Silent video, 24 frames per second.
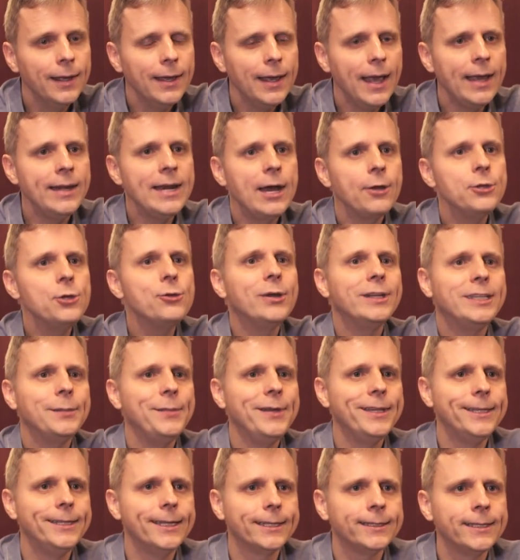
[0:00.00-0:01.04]
And now you get to be
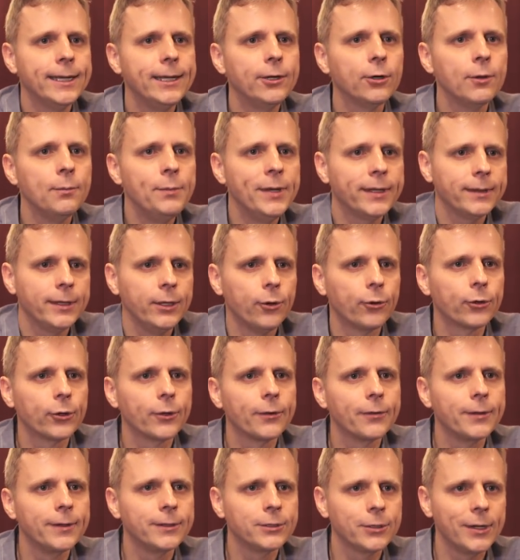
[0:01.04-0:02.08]
the dictator and pick the order
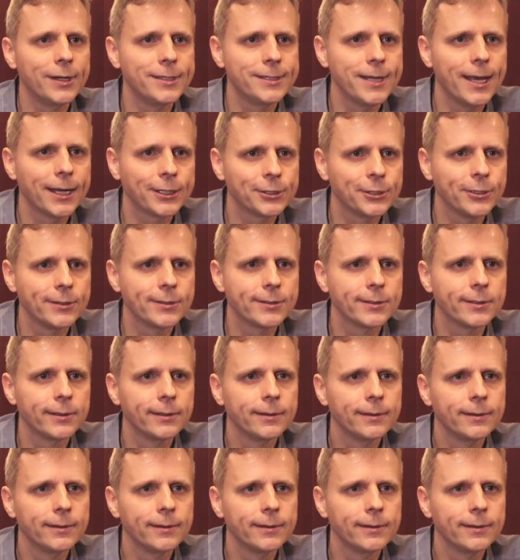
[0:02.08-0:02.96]
of the transactions.